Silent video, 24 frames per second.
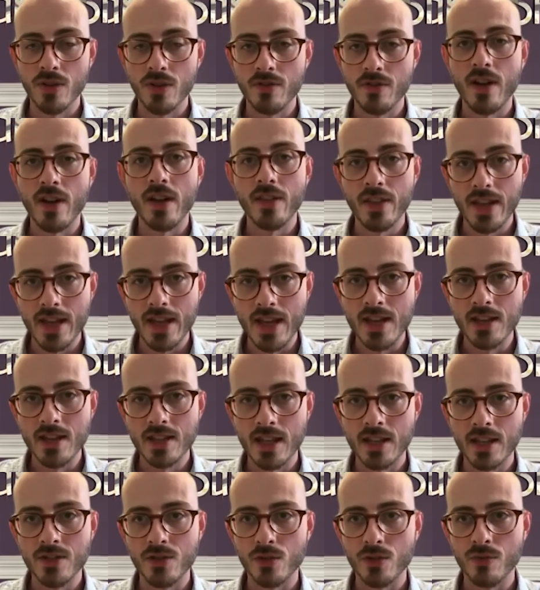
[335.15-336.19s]
the fact that he
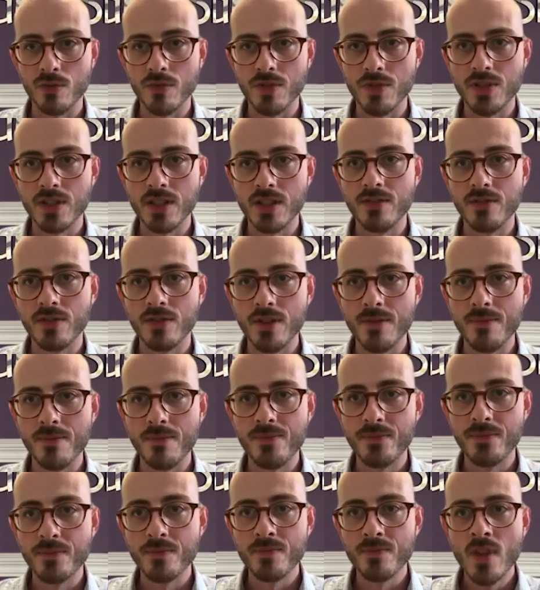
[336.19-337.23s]
sent or received them.